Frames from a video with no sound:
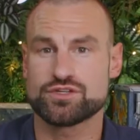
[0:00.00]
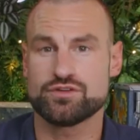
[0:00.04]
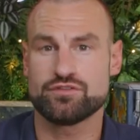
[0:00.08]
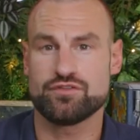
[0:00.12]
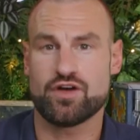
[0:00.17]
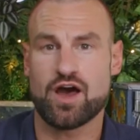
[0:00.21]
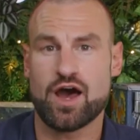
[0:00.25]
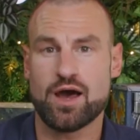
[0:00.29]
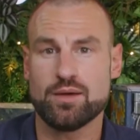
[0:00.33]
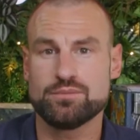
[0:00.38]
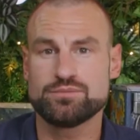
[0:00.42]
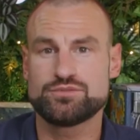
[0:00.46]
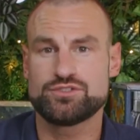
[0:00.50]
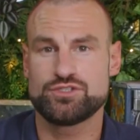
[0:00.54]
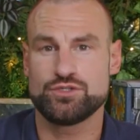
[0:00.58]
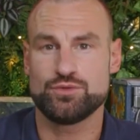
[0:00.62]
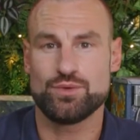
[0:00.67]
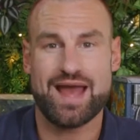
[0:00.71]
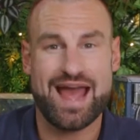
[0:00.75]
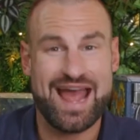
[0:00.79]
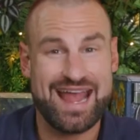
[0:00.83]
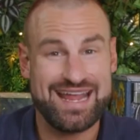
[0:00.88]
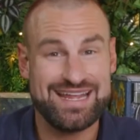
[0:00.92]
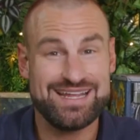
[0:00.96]
of up to
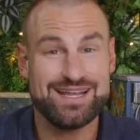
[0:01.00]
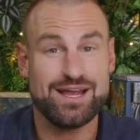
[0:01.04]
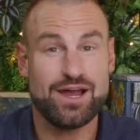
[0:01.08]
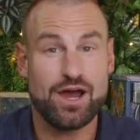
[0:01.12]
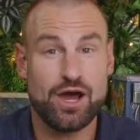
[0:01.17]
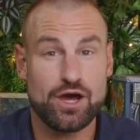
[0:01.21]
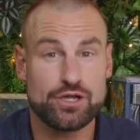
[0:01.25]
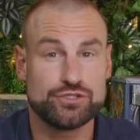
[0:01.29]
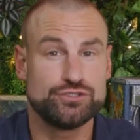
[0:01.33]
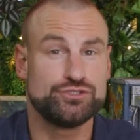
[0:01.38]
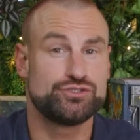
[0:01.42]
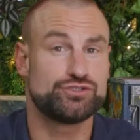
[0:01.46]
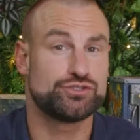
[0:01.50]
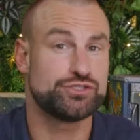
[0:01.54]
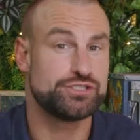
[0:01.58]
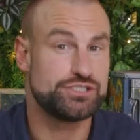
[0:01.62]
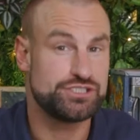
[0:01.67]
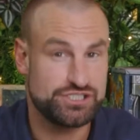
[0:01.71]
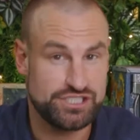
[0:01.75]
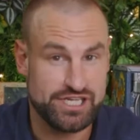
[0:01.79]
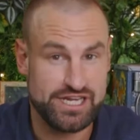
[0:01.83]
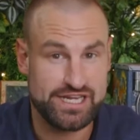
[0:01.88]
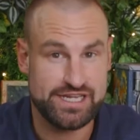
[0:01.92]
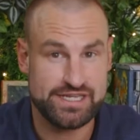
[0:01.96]

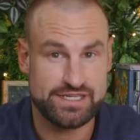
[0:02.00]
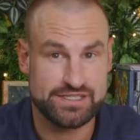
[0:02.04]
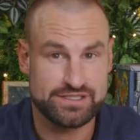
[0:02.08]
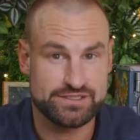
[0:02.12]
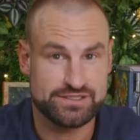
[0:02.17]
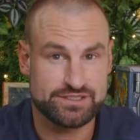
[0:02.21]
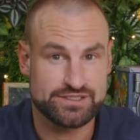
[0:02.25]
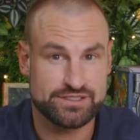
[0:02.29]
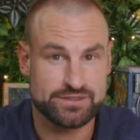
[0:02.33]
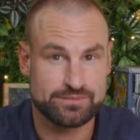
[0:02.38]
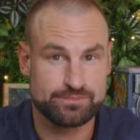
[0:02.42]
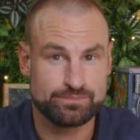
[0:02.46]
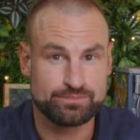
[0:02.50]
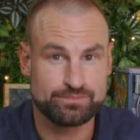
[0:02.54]
800 Gs.